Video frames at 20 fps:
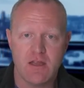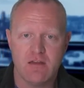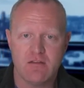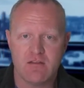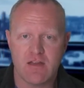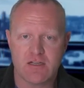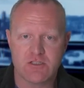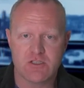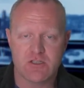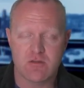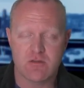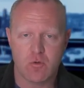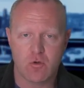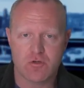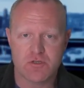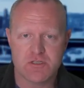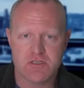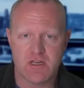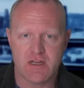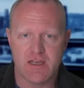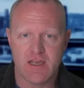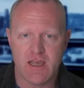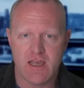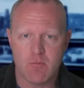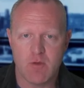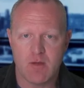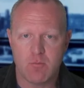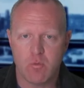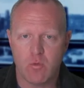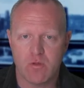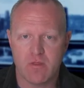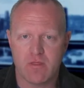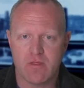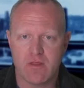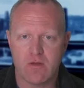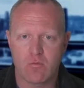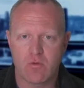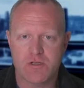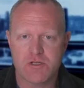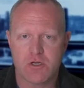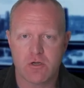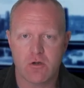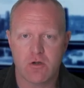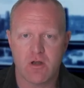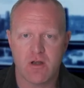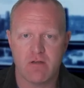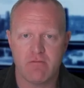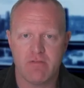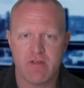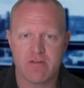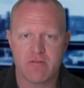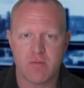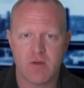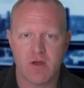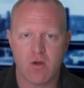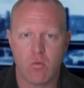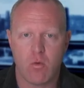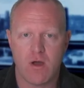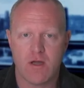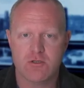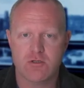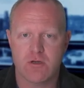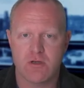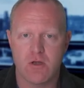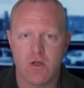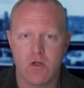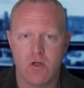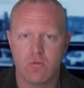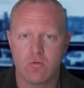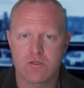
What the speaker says: He's actually the person that came up with the return on investment quadrant,